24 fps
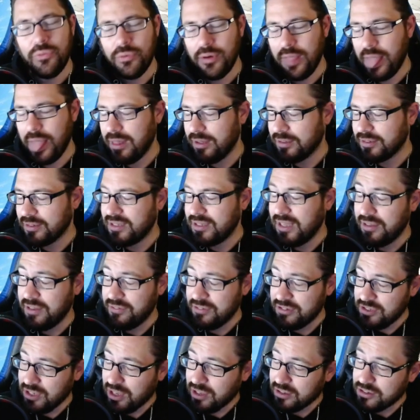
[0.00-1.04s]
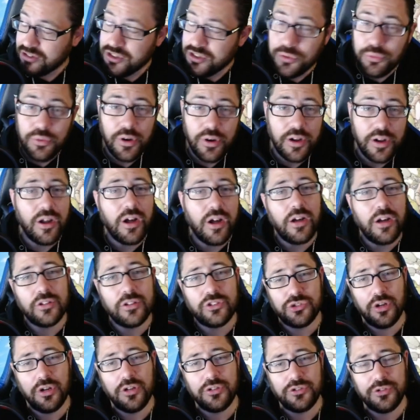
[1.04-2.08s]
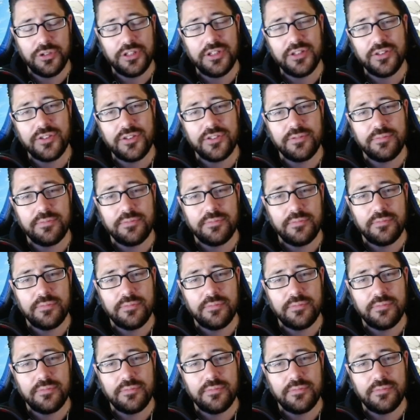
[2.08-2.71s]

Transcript: I came not talk to run all draw triggers